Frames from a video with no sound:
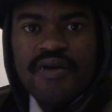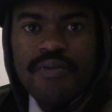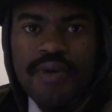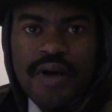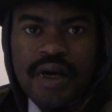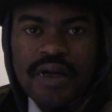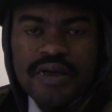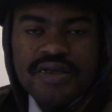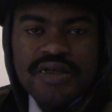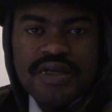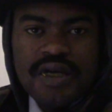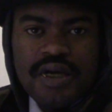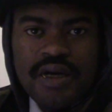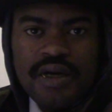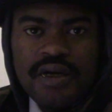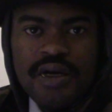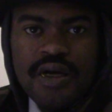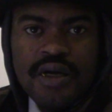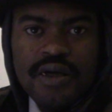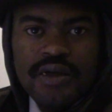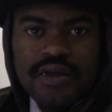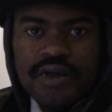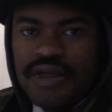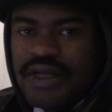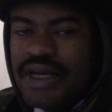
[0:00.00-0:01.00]
in Palestine?
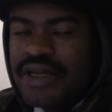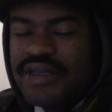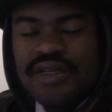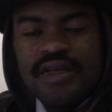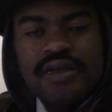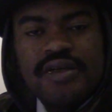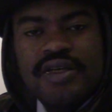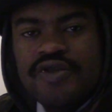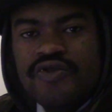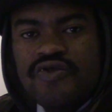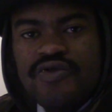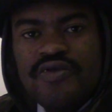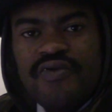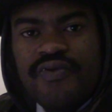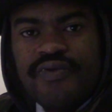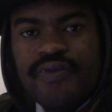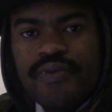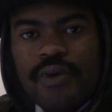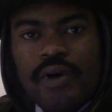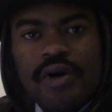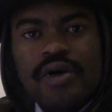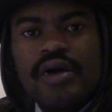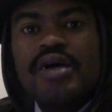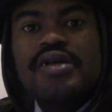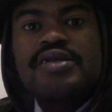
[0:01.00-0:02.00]
They're not telling the truth
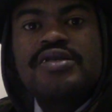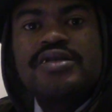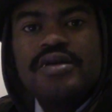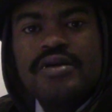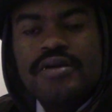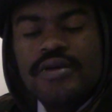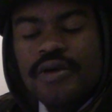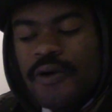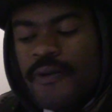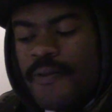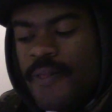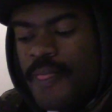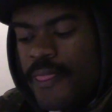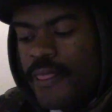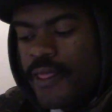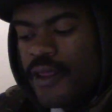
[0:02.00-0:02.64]
on us either.